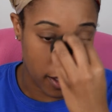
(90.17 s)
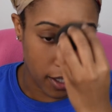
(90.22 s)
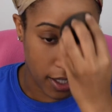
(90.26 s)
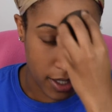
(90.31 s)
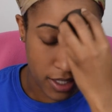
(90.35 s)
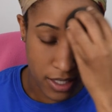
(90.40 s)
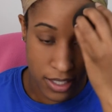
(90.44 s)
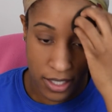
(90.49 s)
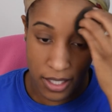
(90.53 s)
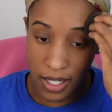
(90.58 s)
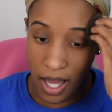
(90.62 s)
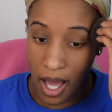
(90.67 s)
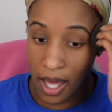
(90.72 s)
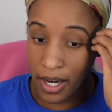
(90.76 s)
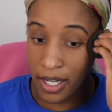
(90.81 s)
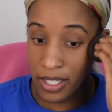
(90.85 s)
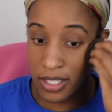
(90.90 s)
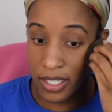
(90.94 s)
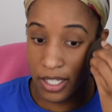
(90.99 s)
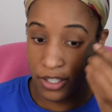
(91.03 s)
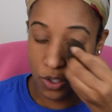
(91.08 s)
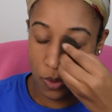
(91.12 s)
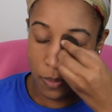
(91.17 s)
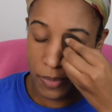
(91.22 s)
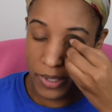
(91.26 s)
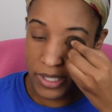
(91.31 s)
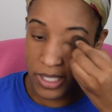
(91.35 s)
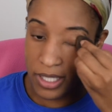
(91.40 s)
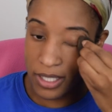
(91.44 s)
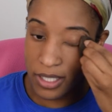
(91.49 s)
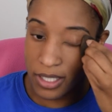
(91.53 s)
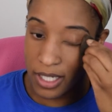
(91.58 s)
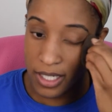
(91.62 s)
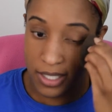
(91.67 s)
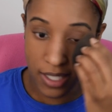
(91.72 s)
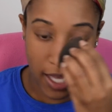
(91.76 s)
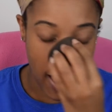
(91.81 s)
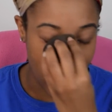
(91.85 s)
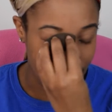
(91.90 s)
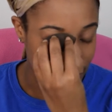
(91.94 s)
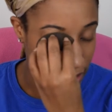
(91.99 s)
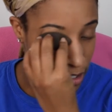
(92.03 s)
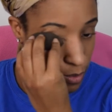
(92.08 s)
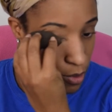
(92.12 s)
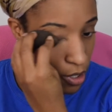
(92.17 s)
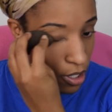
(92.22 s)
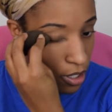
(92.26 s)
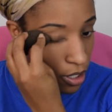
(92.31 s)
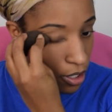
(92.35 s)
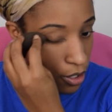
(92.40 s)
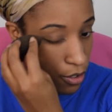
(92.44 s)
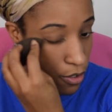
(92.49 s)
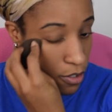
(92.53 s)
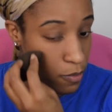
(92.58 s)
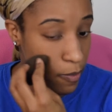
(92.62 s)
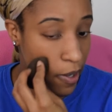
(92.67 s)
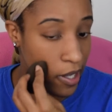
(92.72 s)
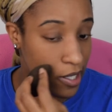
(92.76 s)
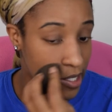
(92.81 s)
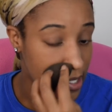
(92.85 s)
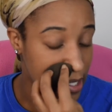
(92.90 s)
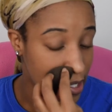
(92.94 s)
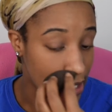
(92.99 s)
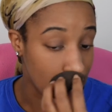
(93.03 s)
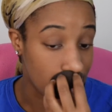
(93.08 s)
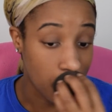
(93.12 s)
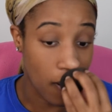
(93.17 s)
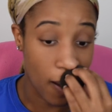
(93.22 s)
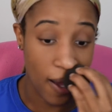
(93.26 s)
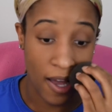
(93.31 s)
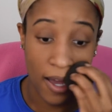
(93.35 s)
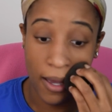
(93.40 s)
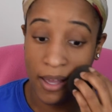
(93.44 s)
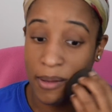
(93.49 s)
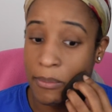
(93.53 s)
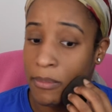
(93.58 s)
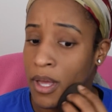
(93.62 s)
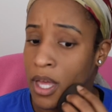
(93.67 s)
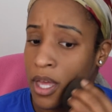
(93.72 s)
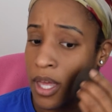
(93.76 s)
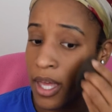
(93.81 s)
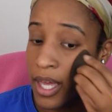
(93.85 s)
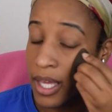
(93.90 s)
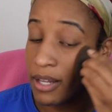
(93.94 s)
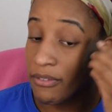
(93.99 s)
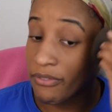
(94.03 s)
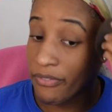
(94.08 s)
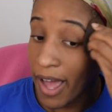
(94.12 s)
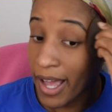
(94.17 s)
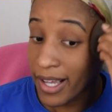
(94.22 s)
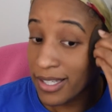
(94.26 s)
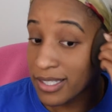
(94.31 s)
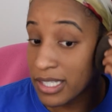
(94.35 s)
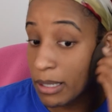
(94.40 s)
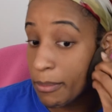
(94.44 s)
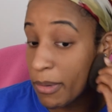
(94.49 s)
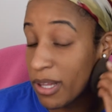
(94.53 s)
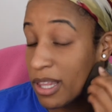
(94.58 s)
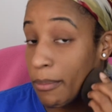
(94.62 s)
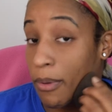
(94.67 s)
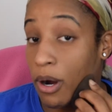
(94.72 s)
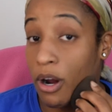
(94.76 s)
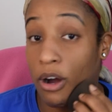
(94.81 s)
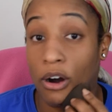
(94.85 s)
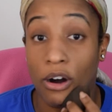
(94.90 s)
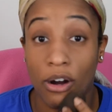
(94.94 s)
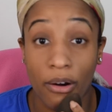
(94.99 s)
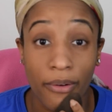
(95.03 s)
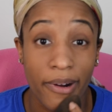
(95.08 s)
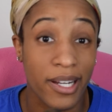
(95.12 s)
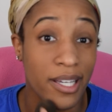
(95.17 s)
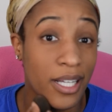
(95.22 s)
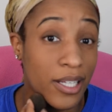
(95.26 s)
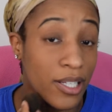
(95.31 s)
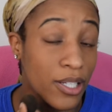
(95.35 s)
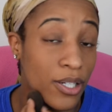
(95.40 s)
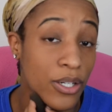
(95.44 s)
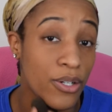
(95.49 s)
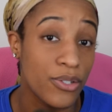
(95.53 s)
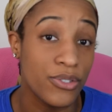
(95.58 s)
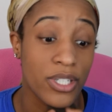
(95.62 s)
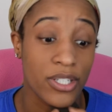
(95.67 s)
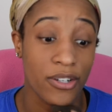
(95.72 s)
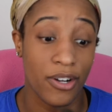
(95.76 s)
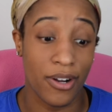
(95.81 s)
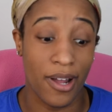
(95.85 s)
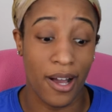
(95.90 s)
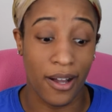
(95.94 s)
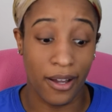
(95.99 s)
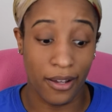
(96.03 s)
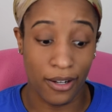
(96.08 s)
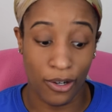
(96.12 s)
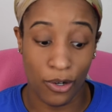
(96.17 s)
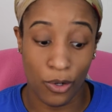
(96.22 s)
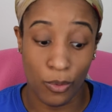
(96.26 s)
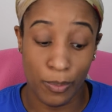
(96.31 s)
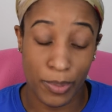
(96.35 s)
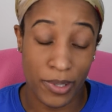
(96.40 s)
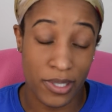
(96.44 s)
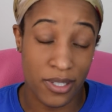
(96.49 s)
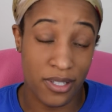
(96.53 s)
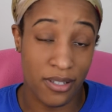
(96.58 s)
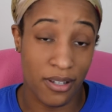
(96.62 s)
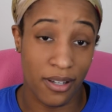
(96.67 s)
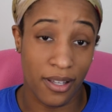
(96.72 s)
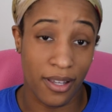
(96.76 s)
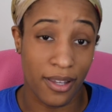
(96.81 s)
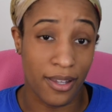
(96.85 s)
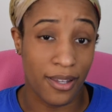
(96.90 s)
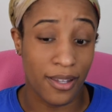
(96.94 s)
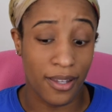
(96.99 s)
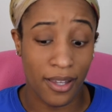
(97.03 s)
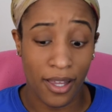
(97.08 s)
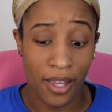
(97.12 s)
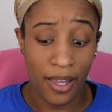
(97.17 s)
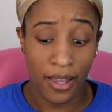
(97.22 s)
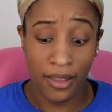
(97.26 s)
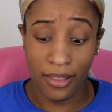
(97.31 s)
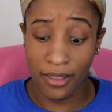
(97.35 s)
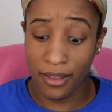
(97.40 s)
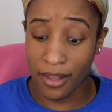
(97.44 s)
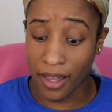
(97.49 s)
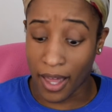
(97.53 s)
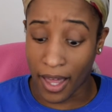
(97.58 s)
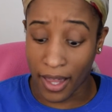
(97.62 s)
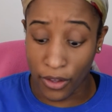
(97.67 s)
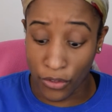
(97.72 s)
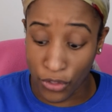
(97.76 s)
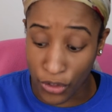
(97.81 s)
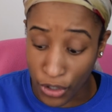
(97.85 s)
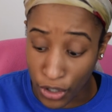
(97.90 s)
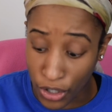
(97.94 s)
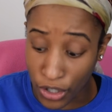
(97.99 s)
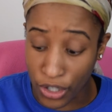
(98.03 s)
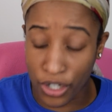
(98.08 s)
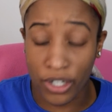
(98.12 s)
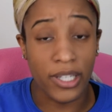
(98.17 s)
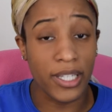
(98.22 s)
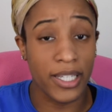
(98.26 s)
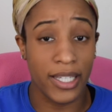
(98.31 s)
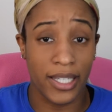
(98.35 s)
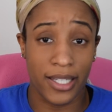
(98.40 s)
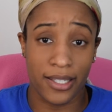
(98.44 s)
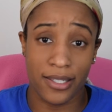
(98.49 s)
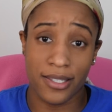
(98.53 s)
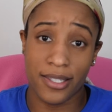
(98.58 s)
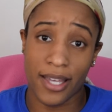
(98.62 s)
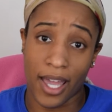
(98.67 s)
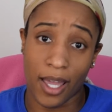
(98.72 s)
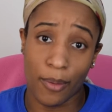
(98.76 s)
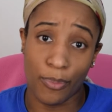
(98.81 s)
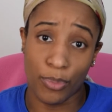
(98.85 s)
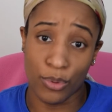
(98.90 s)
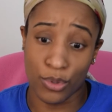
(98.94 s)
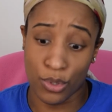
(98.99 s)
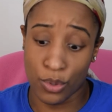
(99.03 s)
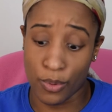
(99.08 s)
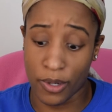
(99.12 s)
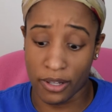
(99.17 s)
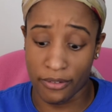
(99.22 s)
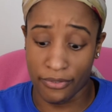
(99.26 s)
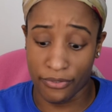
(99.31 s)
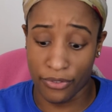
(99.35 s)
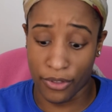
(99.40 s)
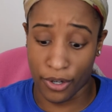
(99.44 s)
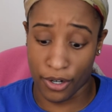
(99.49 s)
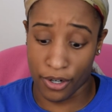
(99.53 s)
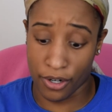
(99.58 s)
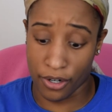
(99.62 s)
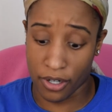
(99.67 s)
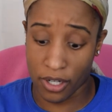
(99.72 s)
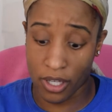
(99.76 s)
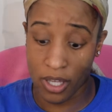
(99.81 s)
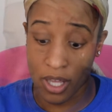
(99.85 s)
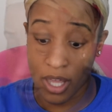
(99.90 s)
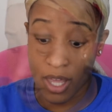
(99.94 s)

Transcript: It's non-essential businesses have to be closed by a certain time. In fact, some of them are already closed and they're not going to open till at the earliest April 23rd.